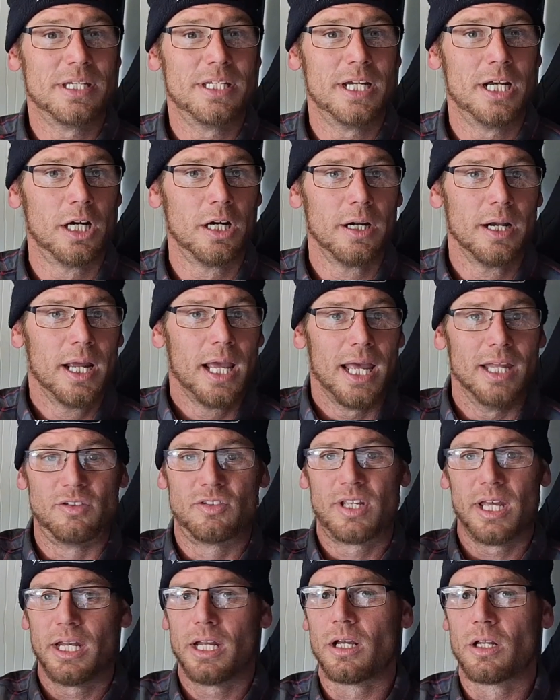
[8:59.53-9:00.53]
year. It's
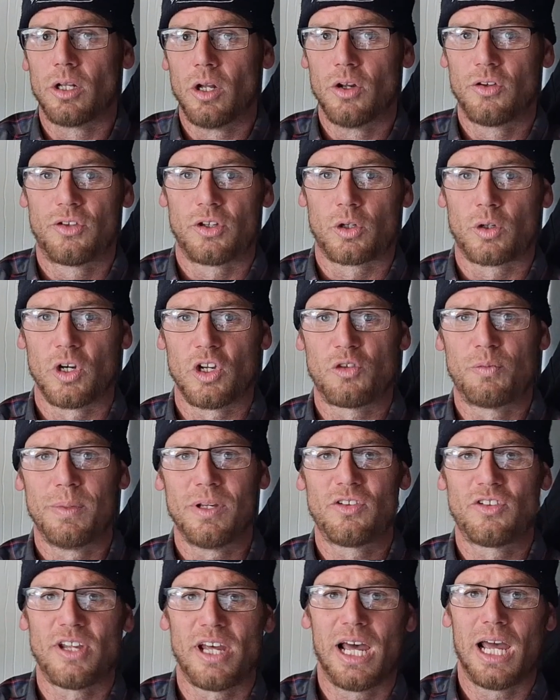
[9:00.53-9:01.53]
getting close to
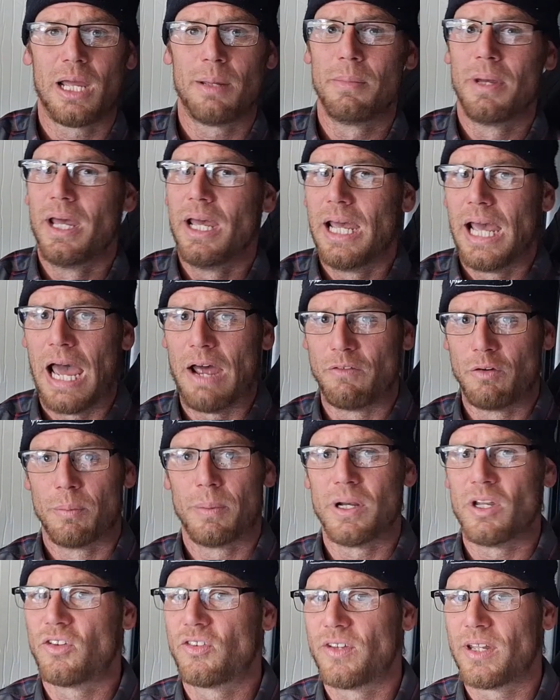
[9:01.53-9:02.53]
Christmas time.
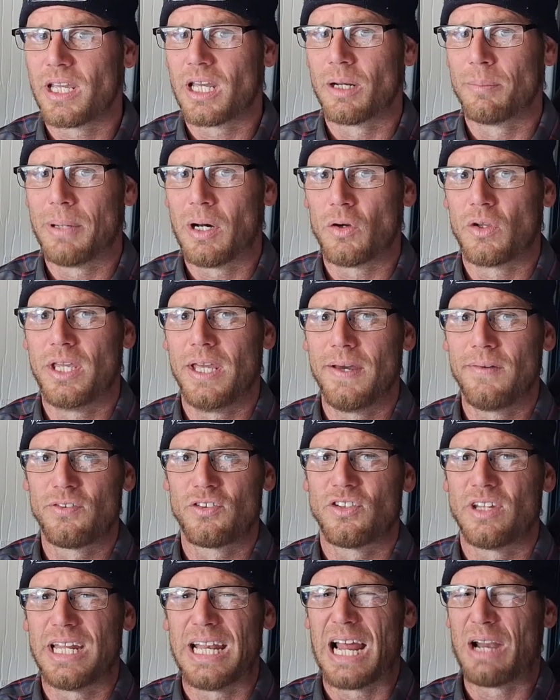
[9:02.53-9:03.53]
Everybody's thinking about
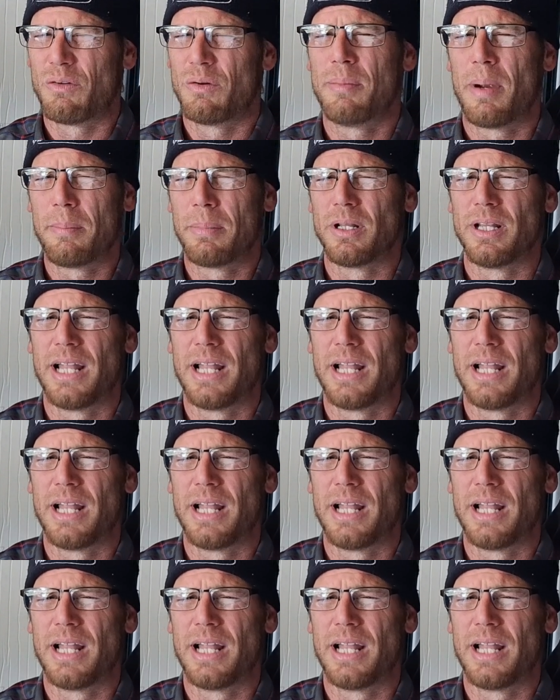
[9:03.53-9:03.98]
gifts. And I remember